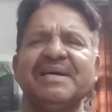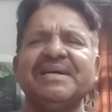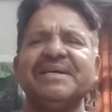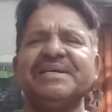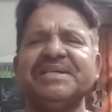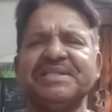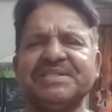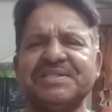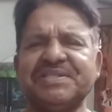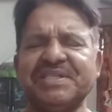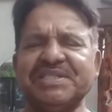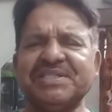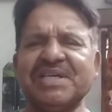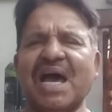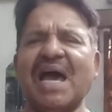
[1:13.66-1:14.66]
He's
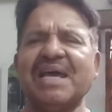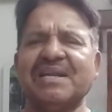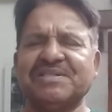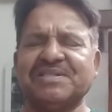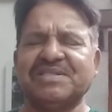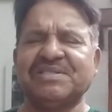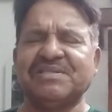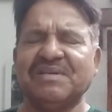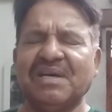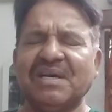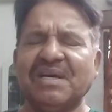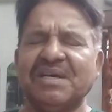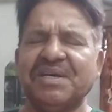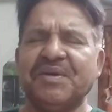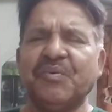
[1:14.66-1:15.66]
desirous.
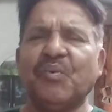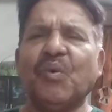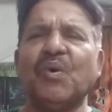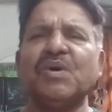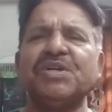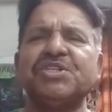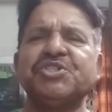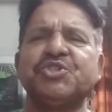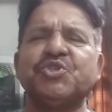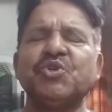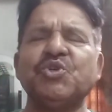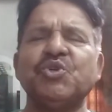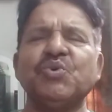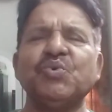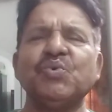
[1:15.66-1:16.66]
He wants
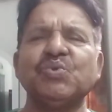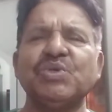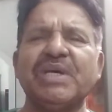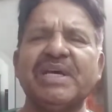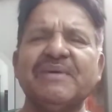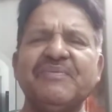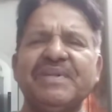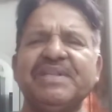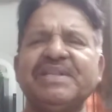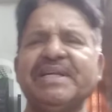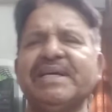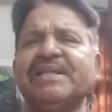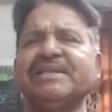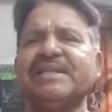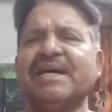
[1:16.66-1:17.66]
to do
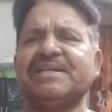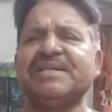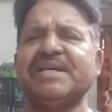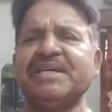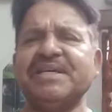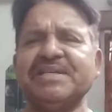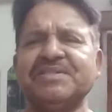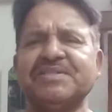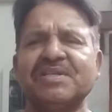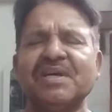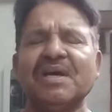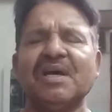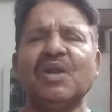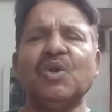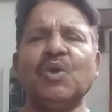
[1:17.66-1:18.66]
everything that he is
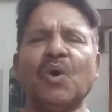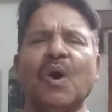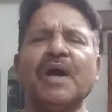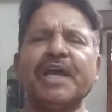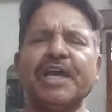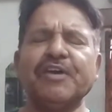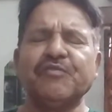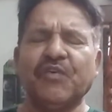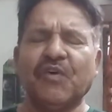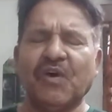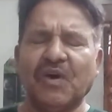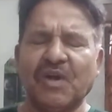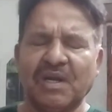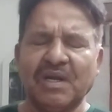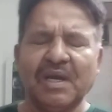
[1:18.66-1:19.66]
longing
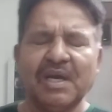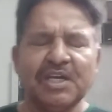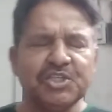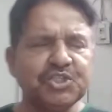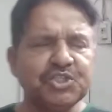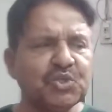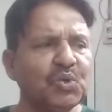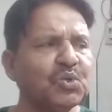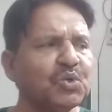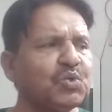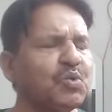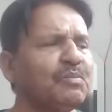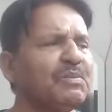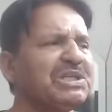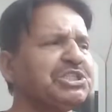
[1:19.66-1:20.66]
for. So
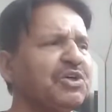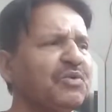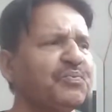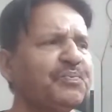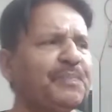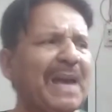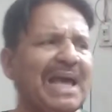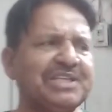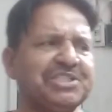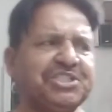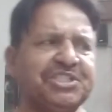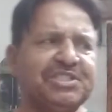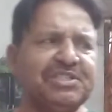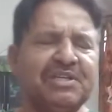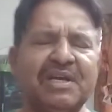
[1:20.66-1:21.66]
too much of
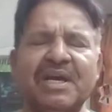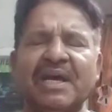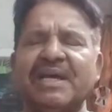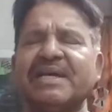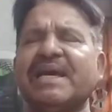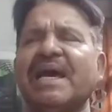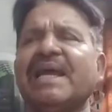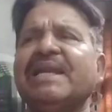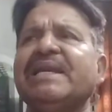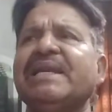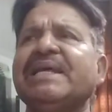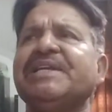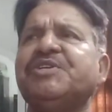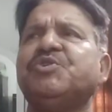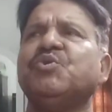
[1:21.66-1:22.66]
passion can
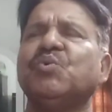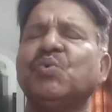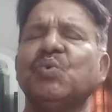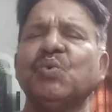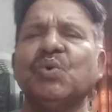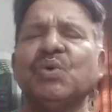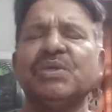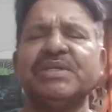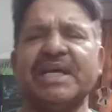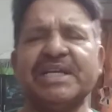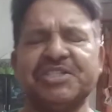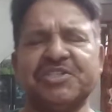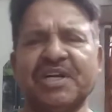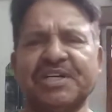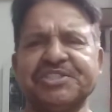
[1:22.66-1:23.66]
lead to
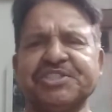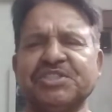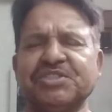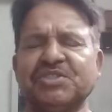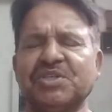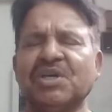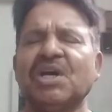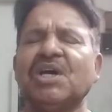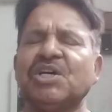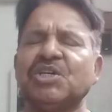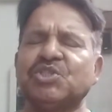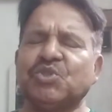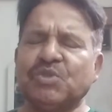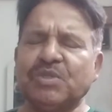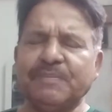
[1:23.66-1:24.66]
destruction.
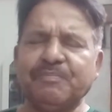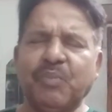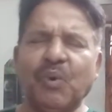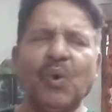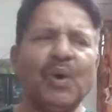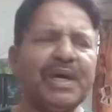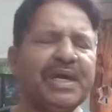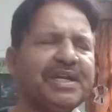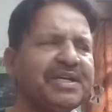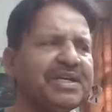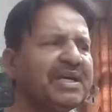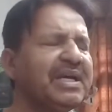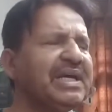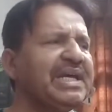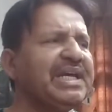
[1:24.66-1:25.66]
So the poet
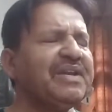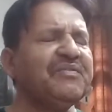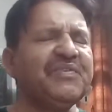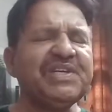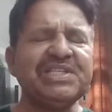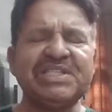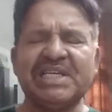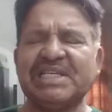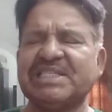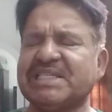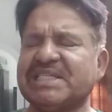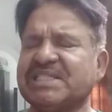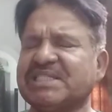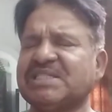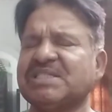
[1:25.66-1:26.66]

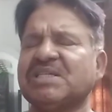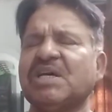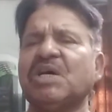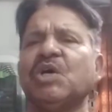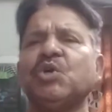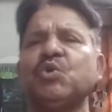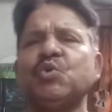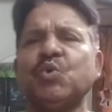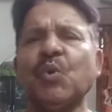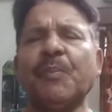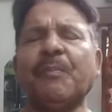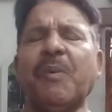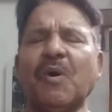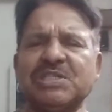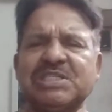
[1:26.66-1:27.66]
envisages
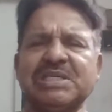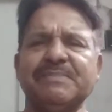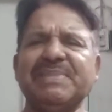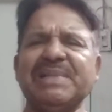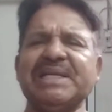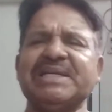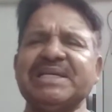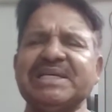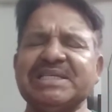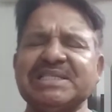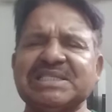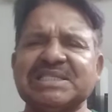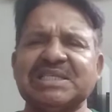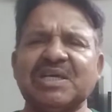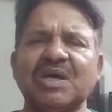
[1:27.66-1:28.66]
two
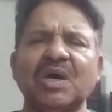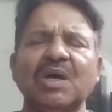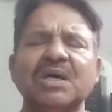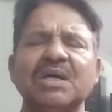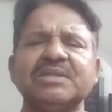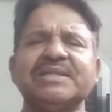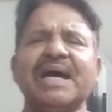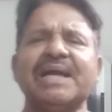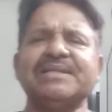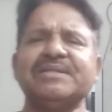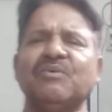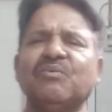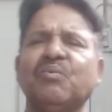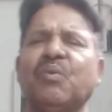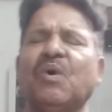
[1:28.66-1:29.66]
possibilities that
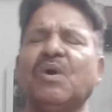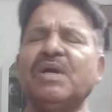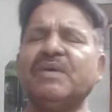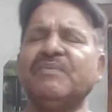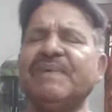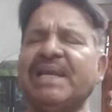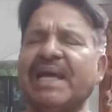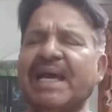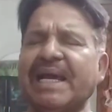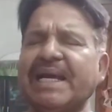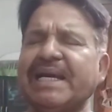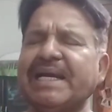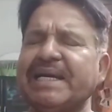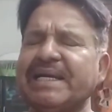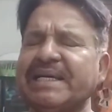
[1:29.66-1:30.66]
the world will
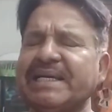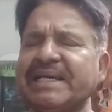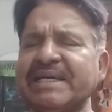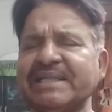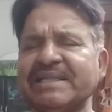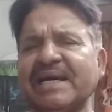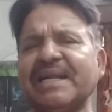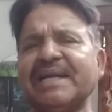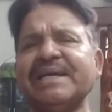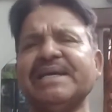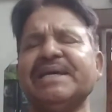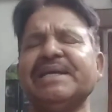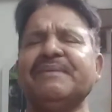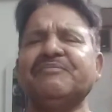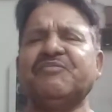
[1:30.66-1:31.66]
end either
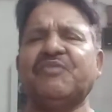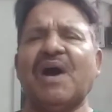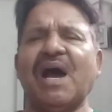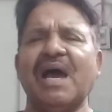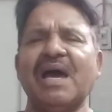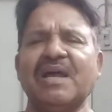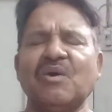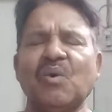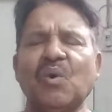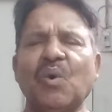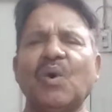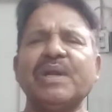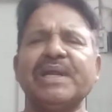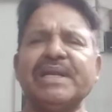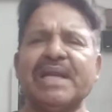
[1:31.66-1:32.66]
in fire
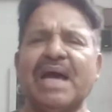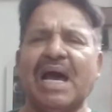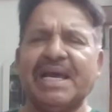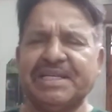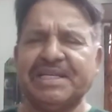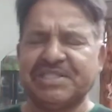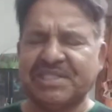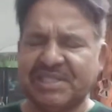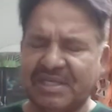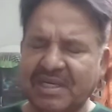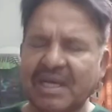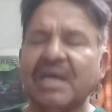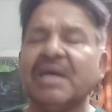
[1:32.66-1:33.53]
or in ice.